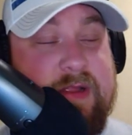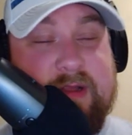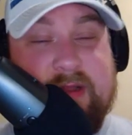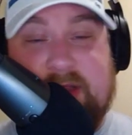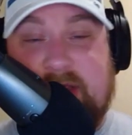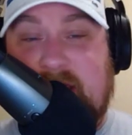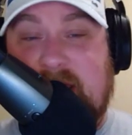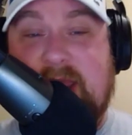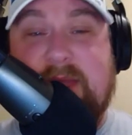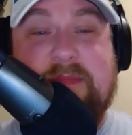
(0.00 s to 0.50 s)

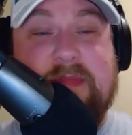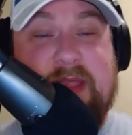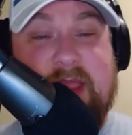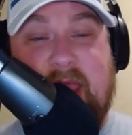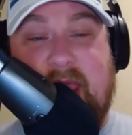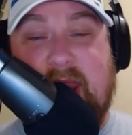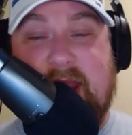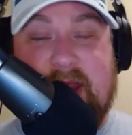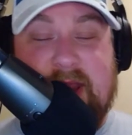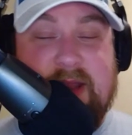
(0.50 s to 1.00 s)
keep
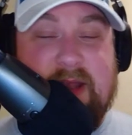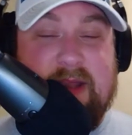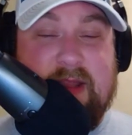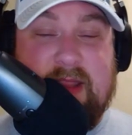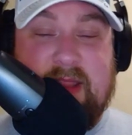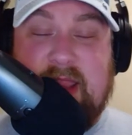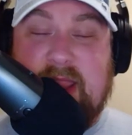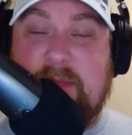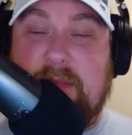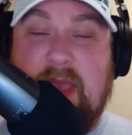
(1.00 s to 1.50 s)
gaining and
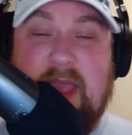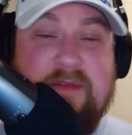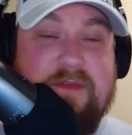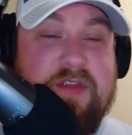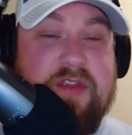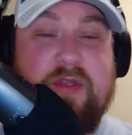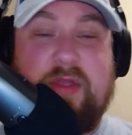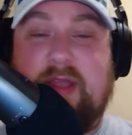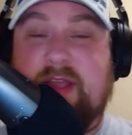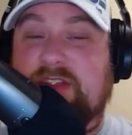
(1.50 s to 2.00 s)
keep having
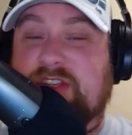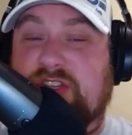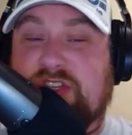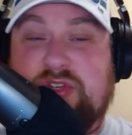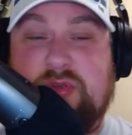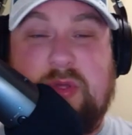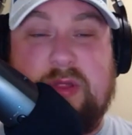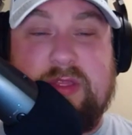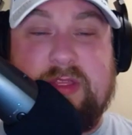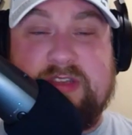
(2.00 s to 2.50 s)
you guys
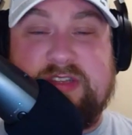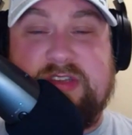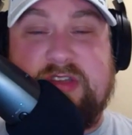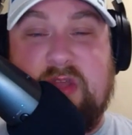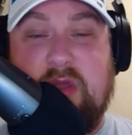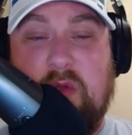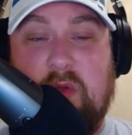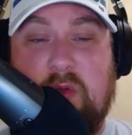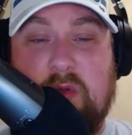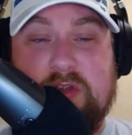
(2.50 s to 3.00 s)
join this
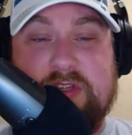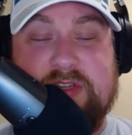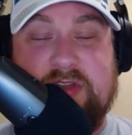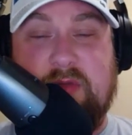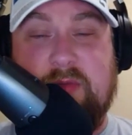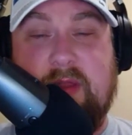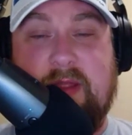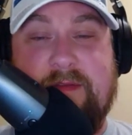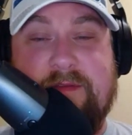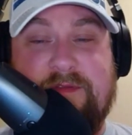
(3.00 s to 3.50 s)
no horsing
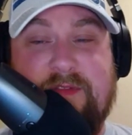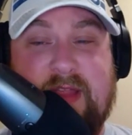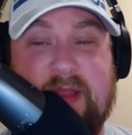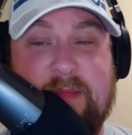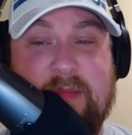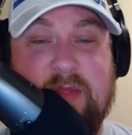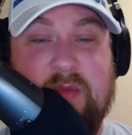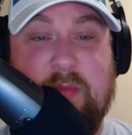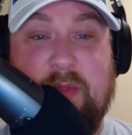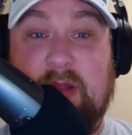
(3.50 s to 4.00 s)
around
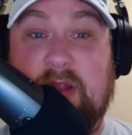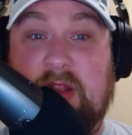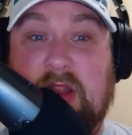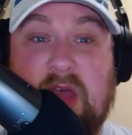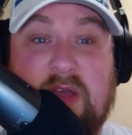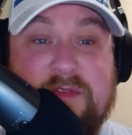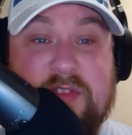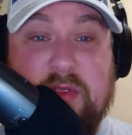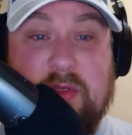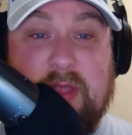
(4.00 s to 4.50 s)
family. We
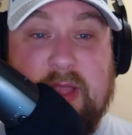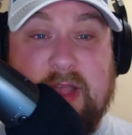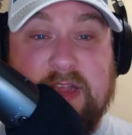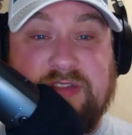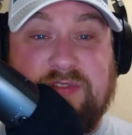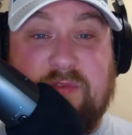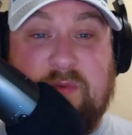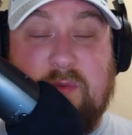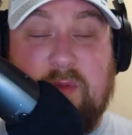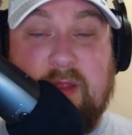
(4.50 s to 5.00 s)
love you guys
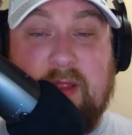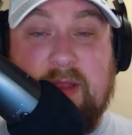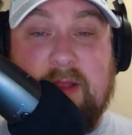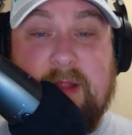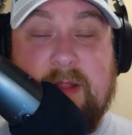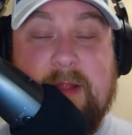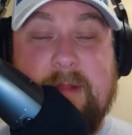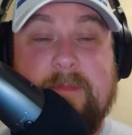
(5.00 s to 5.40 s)
for it.